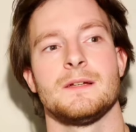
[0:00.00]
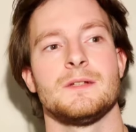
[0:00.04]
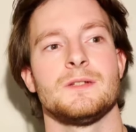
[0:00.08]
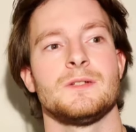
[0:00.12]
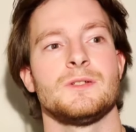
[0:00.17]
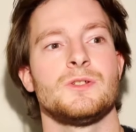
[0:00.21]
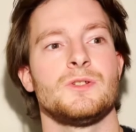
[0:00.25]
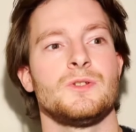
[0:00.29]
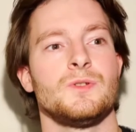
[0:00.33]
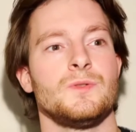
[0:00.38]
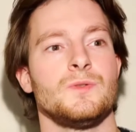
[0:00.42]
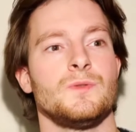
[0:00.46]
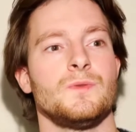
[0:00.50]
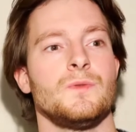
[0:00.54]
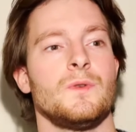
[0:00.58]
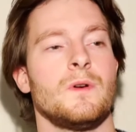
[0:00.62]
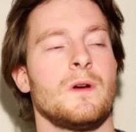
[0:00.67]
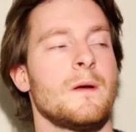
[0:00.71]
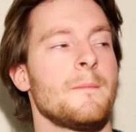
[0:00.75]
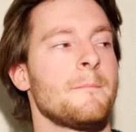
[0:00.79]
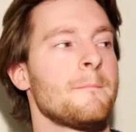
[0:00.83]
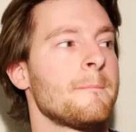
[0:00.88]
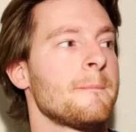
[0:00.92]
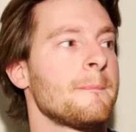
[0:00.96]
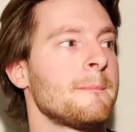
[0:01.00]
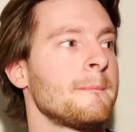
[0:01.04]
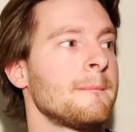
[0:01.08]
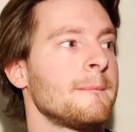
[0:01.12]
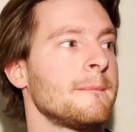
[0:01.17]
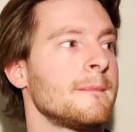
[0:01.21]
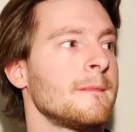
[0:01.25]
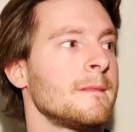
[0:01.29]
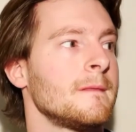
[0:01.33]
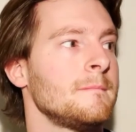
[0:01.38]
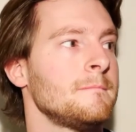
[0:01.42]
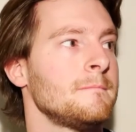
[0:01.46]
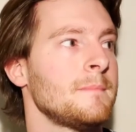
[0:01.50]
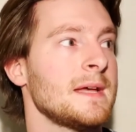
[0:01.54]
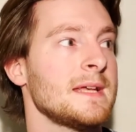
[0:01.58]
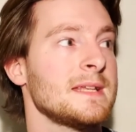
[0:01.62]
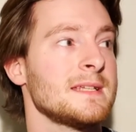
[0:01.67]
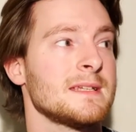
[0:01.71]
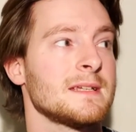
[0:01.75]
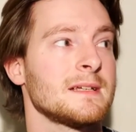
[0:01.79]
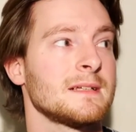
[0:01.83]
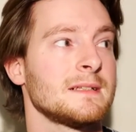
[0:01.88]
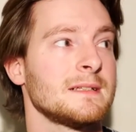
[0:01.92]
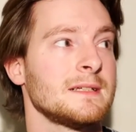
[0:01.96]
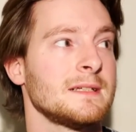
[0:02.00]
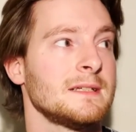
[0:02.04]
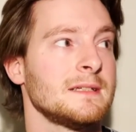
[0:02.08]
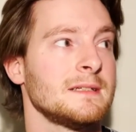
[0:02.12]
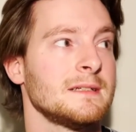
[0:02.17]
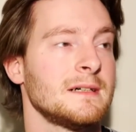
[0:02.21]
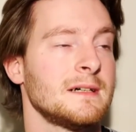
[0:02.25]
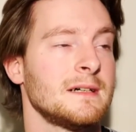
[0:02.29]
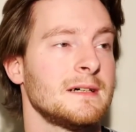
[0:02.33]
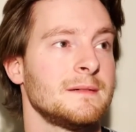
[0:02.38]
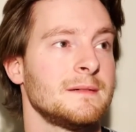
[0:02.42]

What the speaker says: To basically,